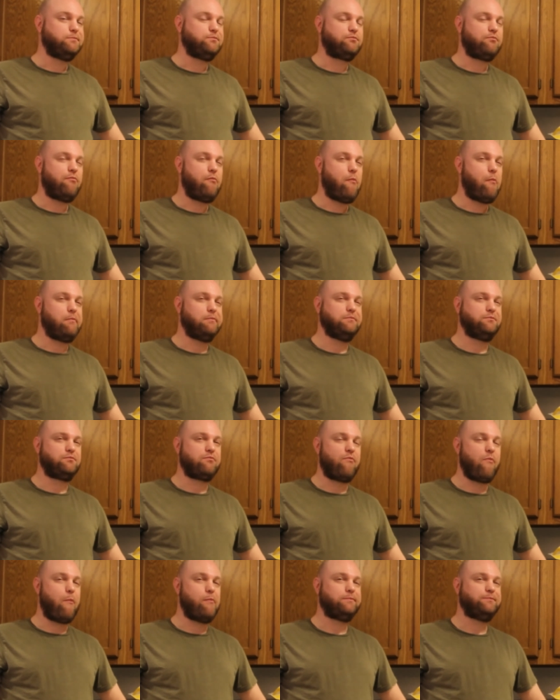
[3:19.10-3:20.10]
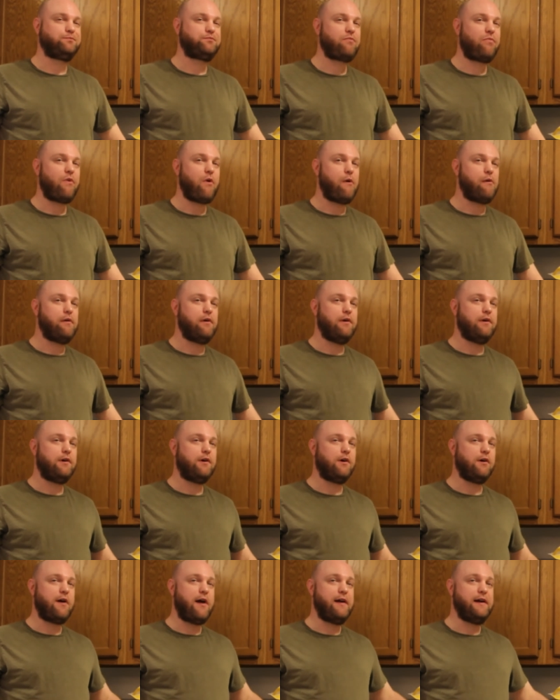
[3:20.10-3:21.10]
Mmm. Mm.
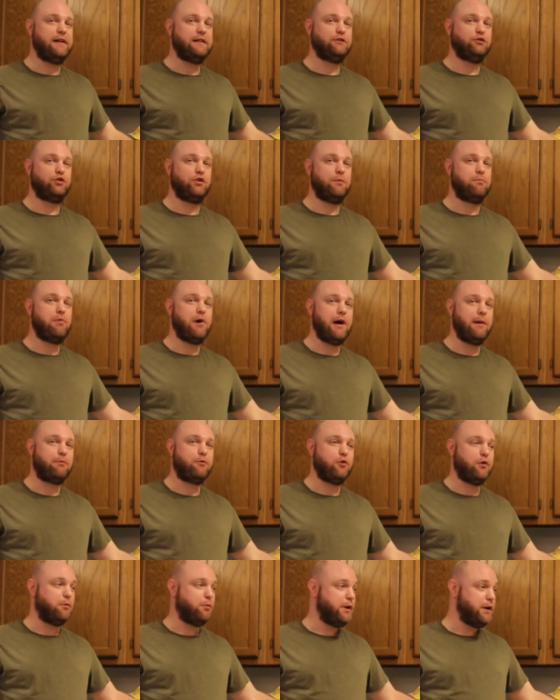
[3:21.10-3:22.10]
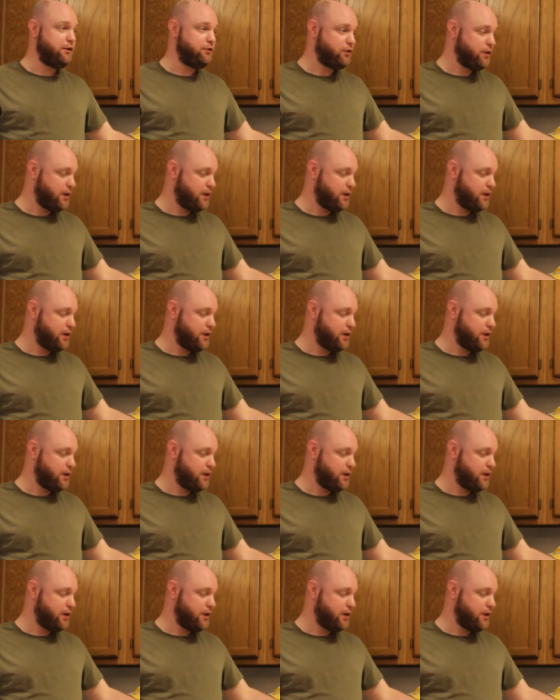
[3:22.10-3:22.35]
Oh, that is good popcorn. What is